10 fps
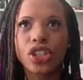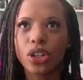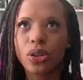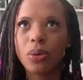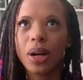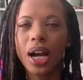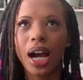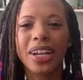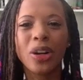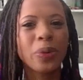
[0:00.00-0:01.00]
do.
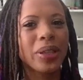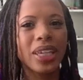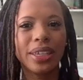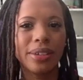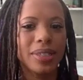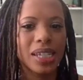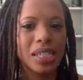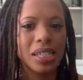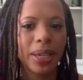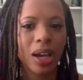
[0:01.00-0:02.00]
I don't really use
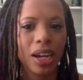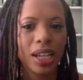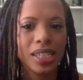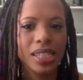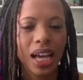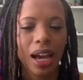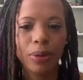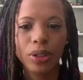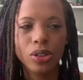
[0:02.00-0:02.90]
it to be honest. I will